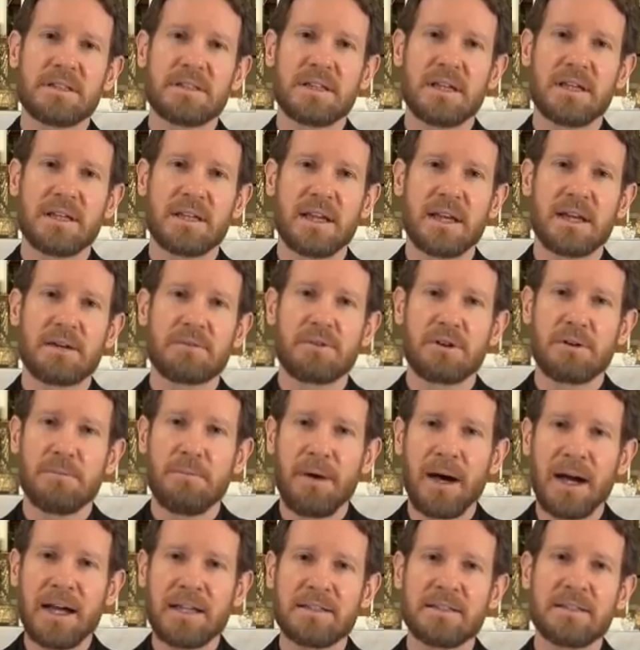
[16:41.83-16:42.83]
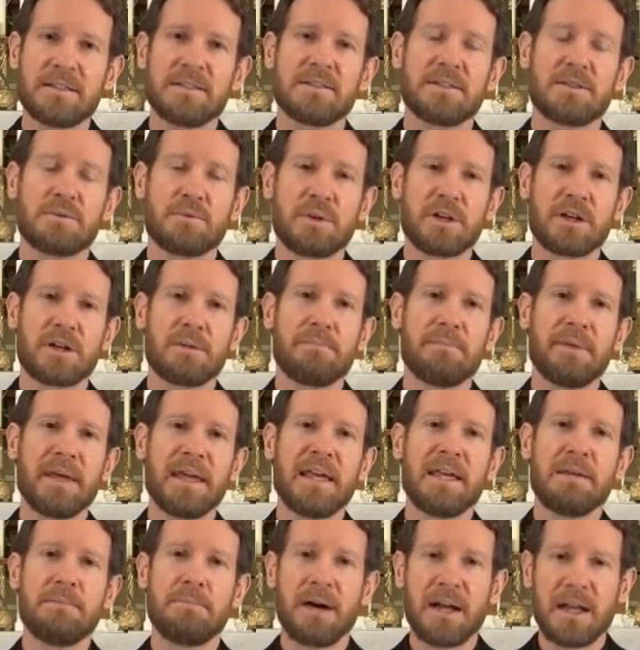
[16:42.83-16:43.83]
Sunday reminds us that we are
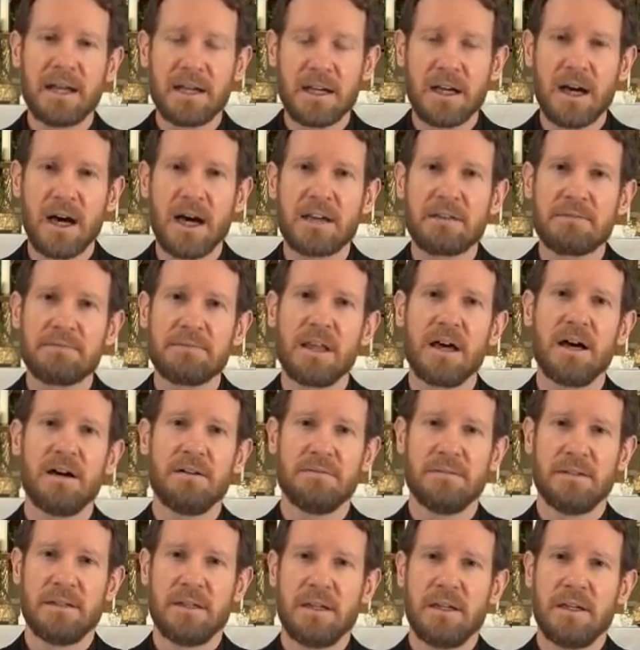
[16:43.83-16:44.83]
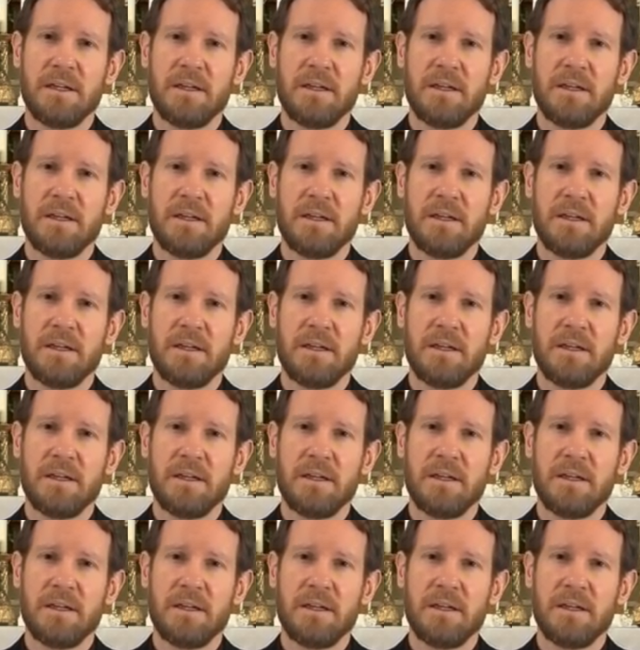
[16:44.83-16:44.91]
made by a God of love,